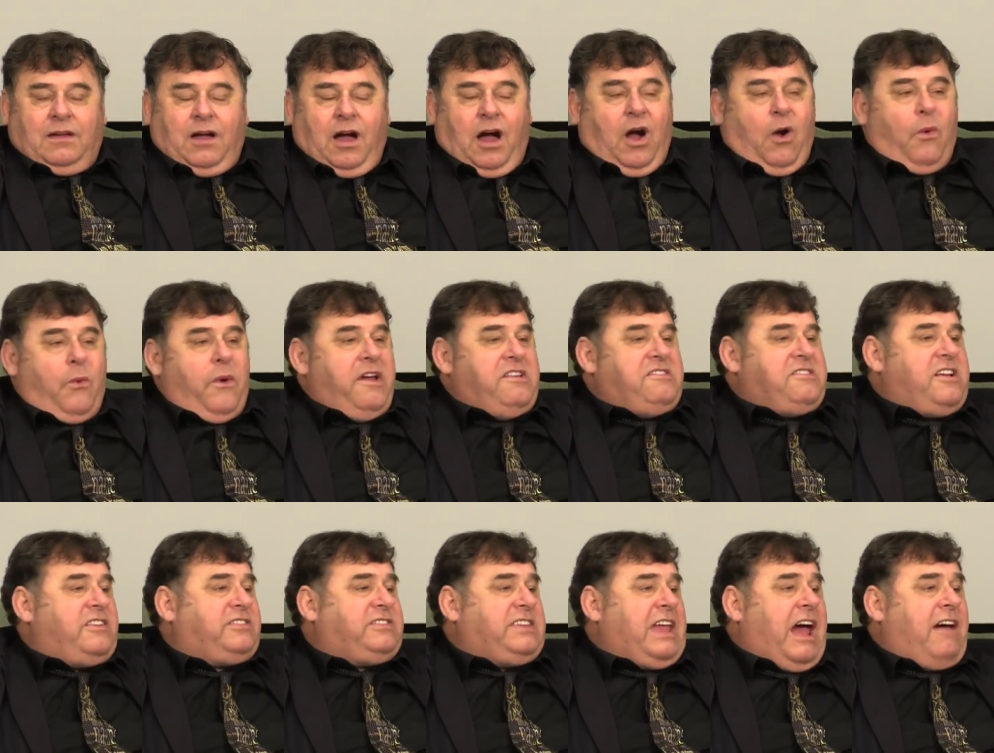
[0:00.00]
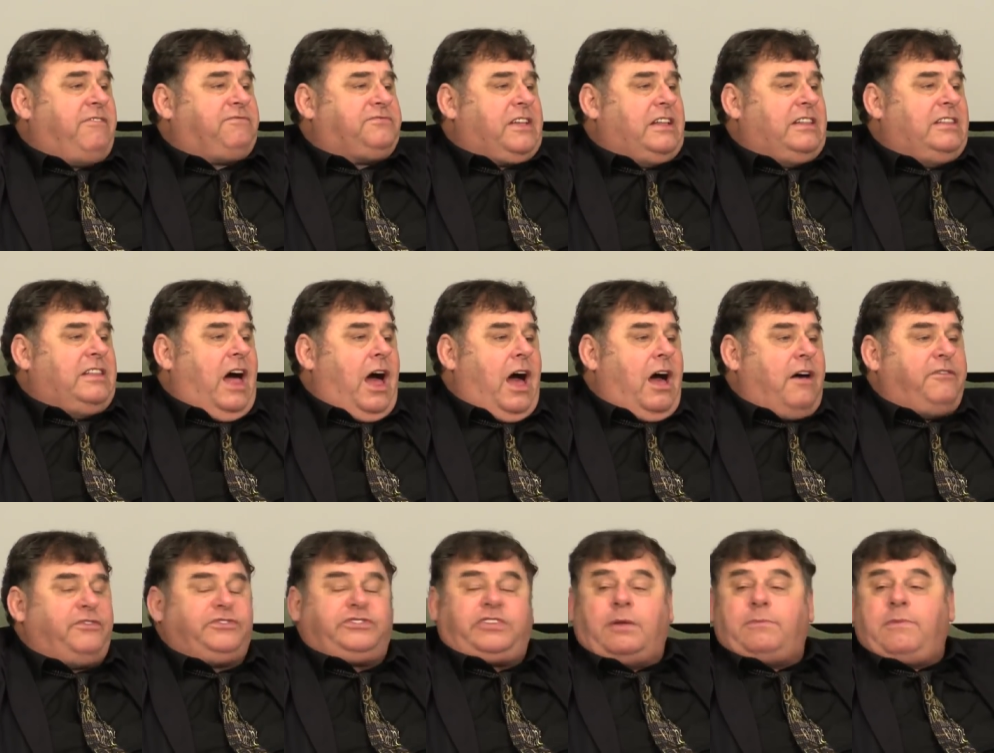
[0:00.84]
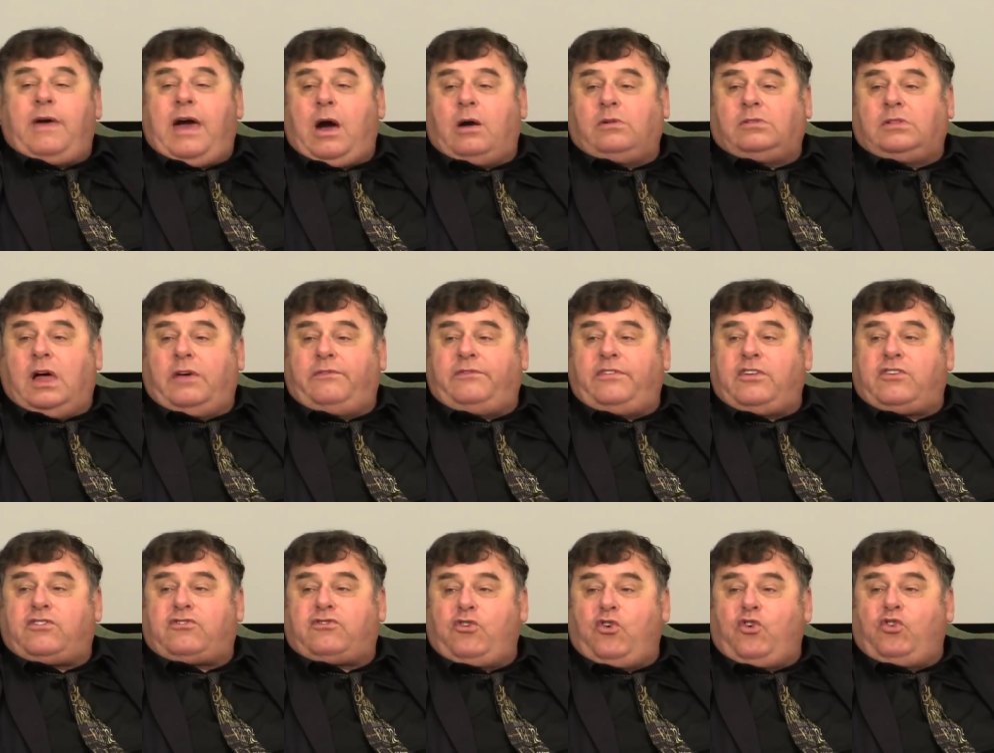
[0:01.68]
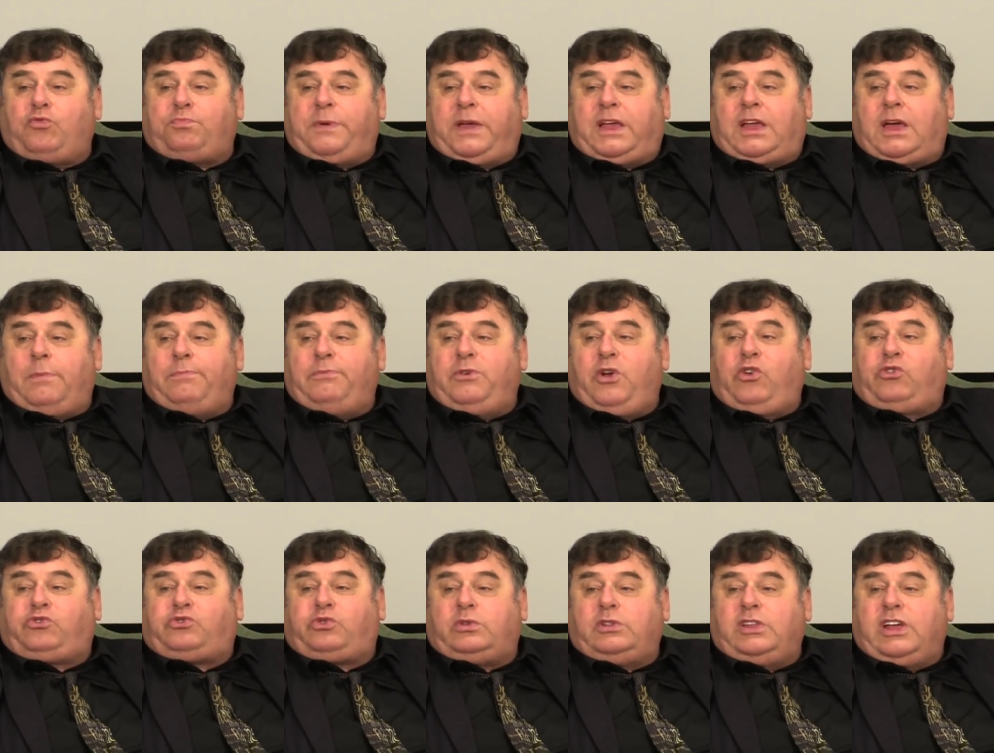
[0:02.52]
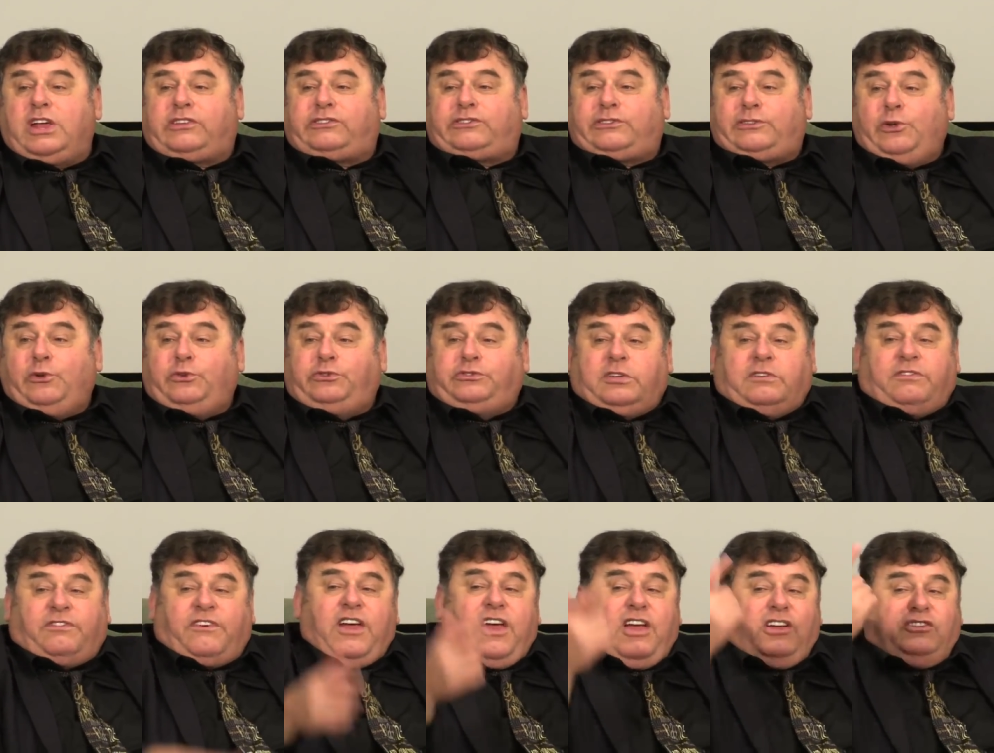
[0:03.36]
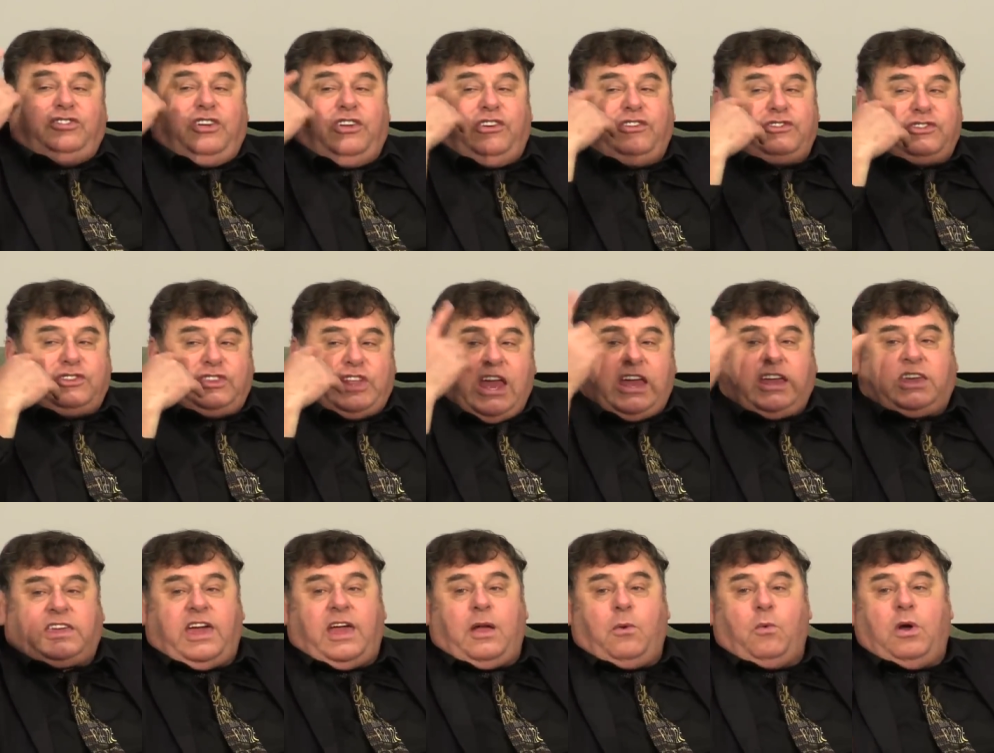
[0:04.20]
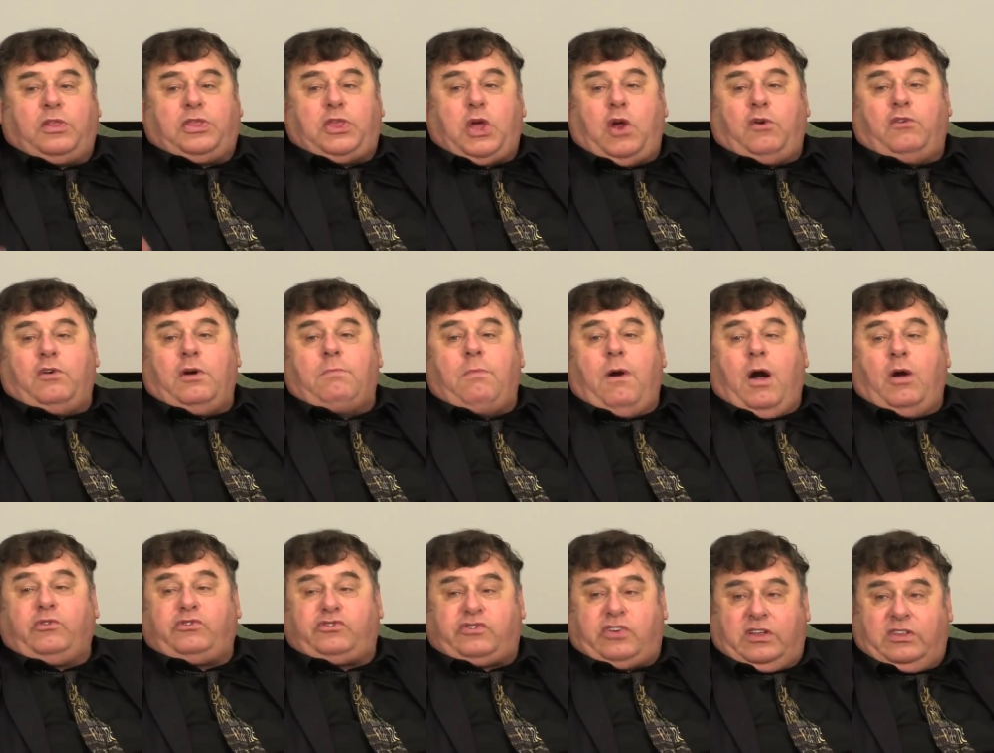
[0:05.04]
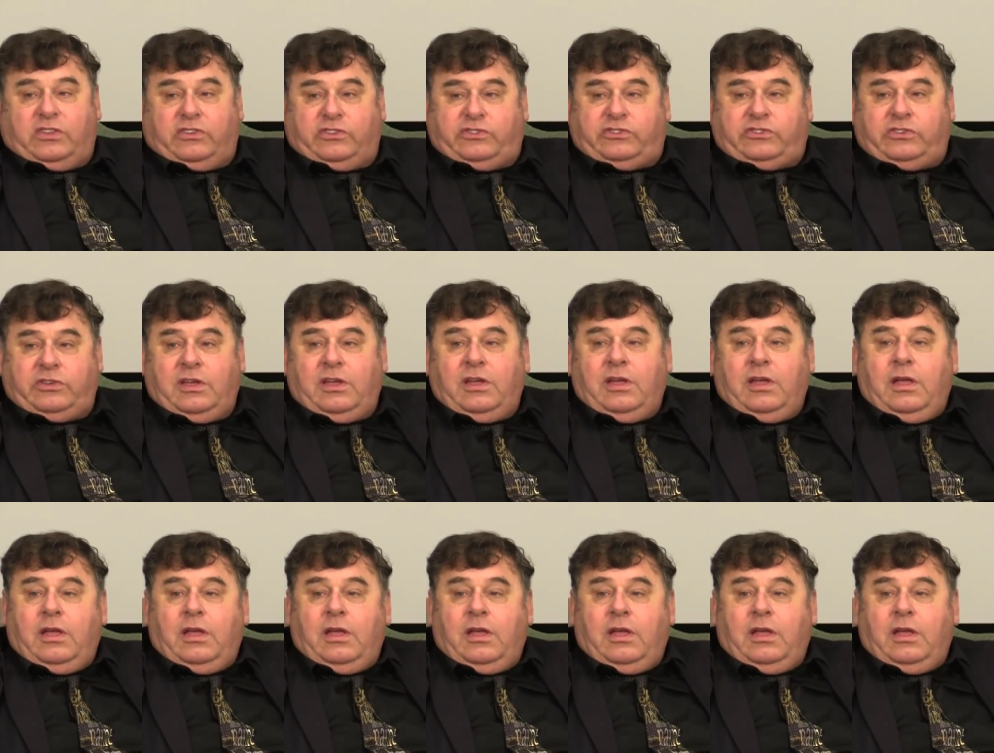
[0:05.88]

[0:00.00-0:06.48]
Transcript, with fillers: Oh, we just have to love. Somehow, love and truth become mutually exclusive. She's thinking with her emotions.